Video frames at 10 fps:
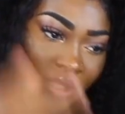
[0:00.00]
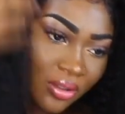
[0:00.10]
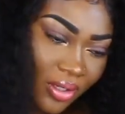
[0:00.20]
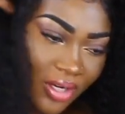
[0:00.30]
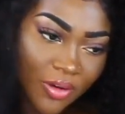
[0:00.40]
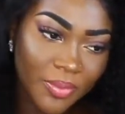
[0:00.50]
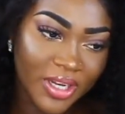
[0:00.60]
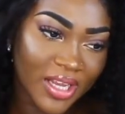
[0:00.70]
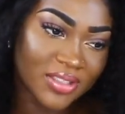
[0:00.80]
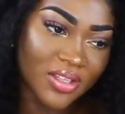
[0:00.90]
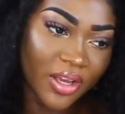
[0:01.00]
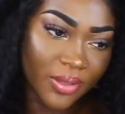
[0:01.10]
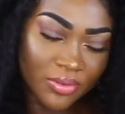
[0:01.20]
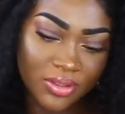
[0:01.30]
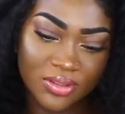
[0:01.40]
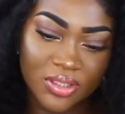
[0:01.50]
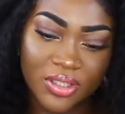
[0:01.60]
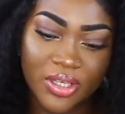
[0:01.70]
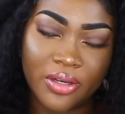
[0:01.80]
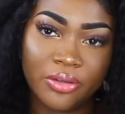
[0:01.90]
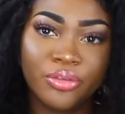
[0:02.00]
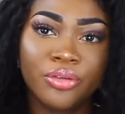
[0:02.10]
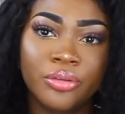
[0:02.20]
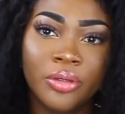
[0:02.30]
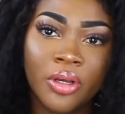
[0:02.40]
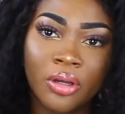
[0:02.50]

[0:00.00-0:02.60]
Like, not everybody has time to sit there and do